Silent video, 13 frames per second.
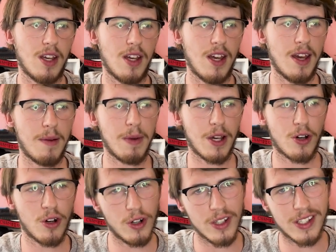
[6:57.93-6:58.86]
and
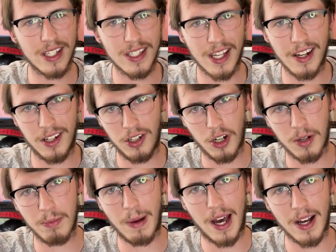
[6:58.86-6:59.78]
because he's going to knock
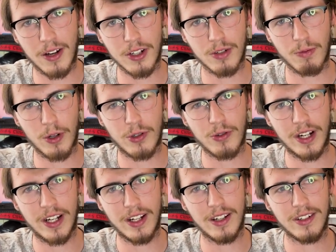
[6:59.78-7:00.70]

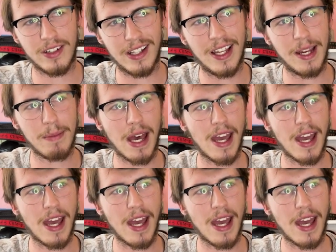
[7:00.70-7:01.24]
Rogerio de Lima